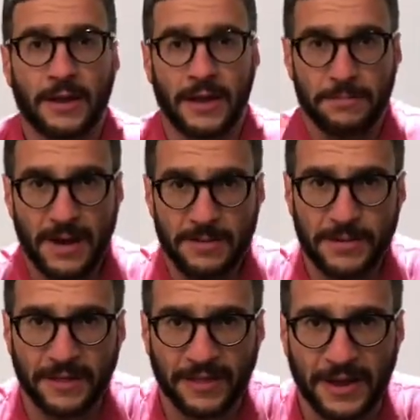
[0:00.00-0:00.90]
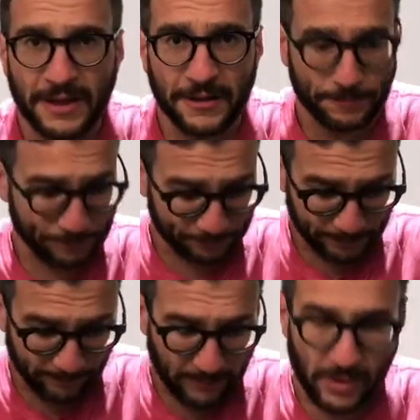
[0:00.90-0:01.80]
It made me think
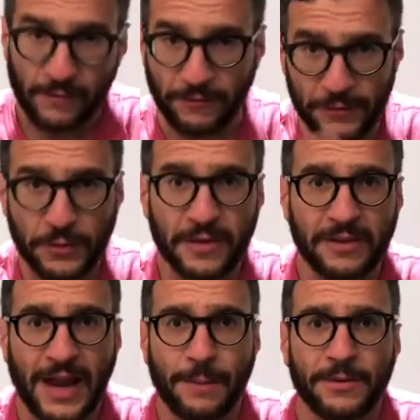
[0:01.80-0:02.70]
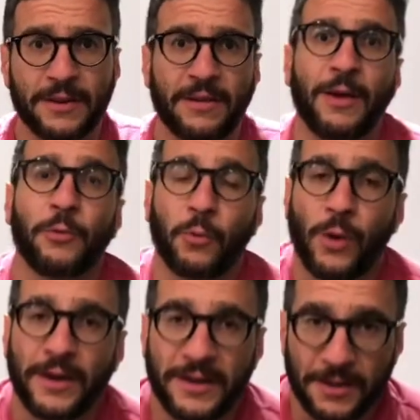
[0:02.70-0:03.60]
of a few things that happened as I was
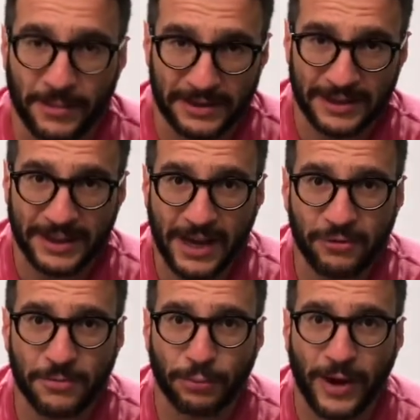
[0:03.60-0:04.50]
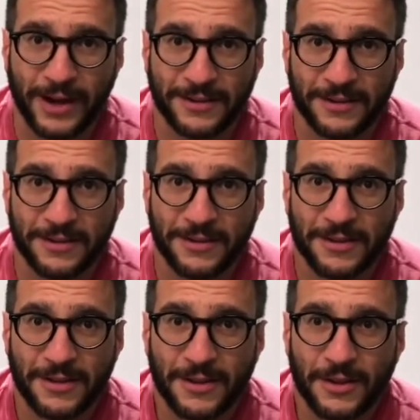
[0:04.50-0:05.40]
winding up my litigation
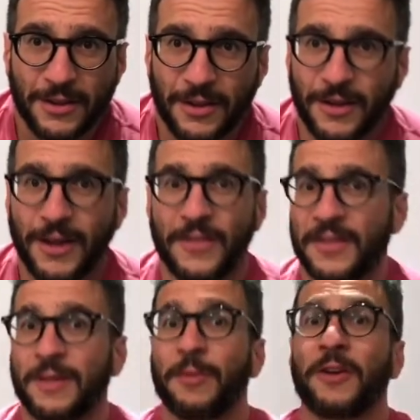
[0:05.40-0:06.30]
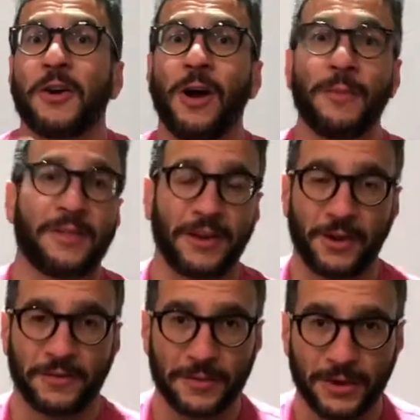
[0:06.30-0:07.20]
practice and the, some of the comments I
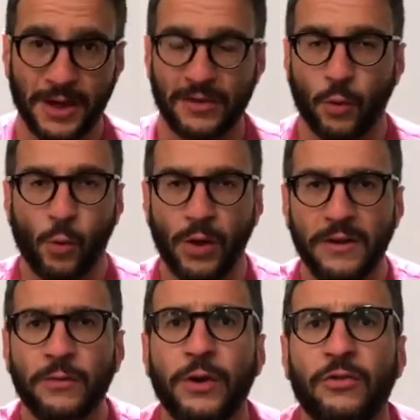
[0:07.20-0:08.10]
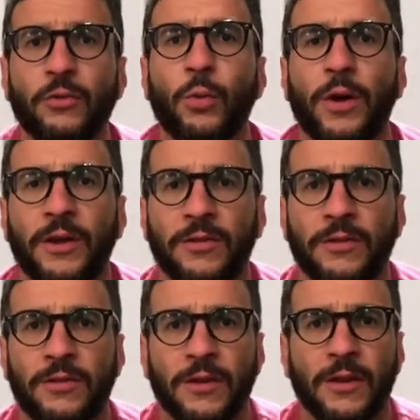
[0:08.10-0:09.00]
got from clients. One of which
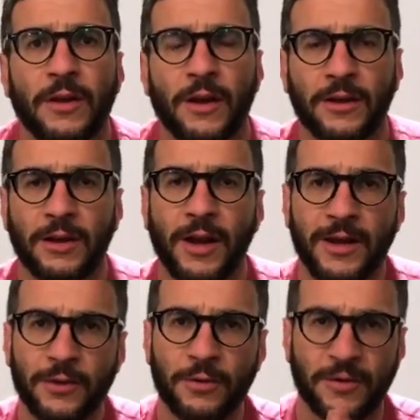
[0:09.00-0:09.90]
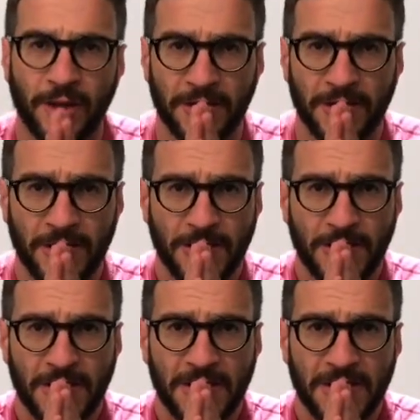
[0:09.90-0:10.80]
was a client who said,
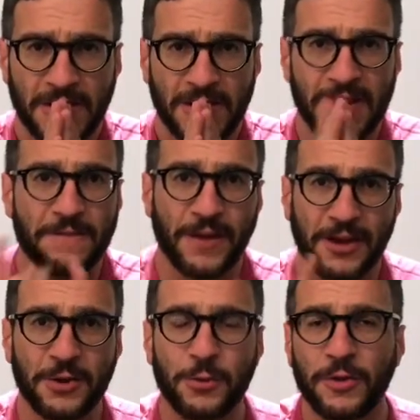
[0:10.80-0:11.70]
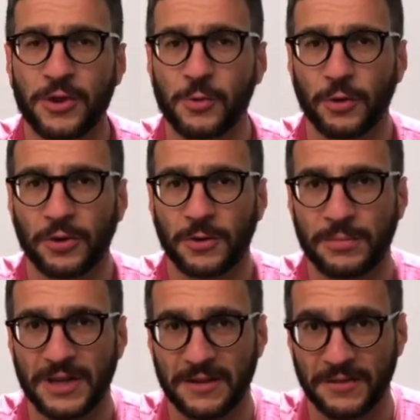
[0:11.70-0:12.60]
"If I knew that you were going to
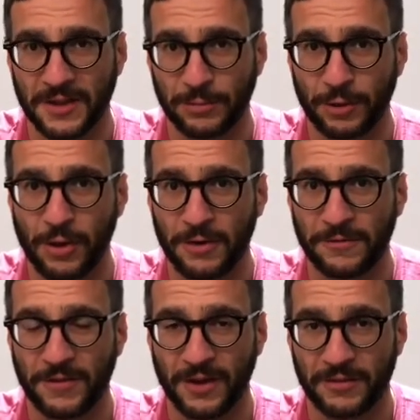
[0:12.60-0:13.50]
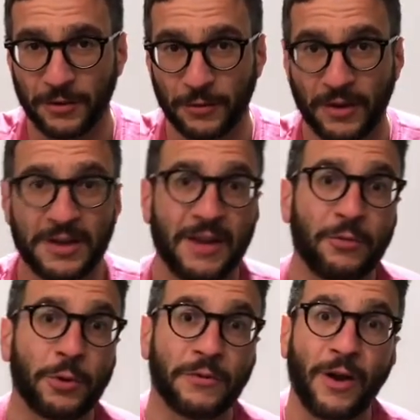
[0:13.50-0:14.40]
be giving up law in five years, I
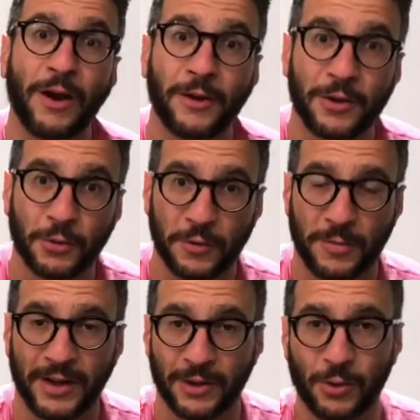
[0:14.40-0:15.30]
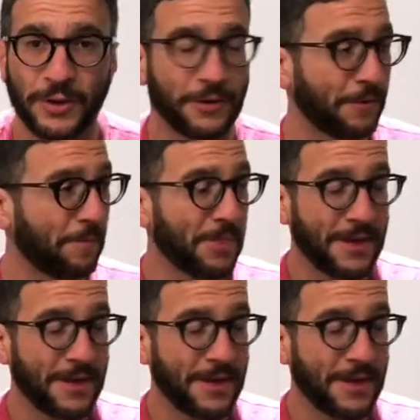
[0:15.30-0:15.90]
never would have hired you as my lawyer."